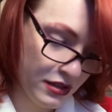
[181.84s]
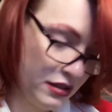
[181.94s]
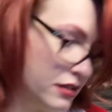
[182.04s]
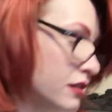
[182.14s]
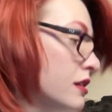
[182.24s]

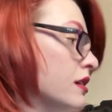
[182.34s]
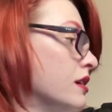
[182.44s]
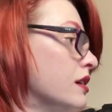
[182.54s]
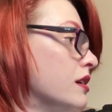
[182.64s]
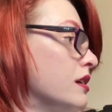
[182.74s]

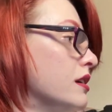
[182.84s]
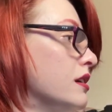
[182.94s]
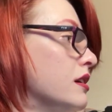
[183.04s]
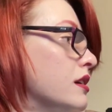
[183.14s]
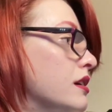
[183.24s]

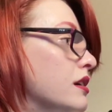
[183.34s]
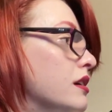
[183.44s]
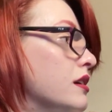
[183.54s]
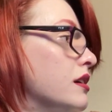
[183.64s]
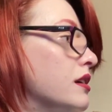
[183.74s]

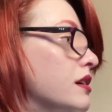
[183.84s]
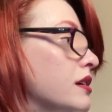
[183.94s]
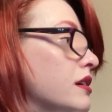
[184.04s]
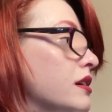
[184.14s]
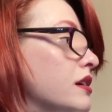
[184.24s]

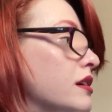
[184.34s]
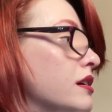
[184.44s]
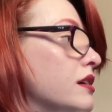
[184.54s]
(silence)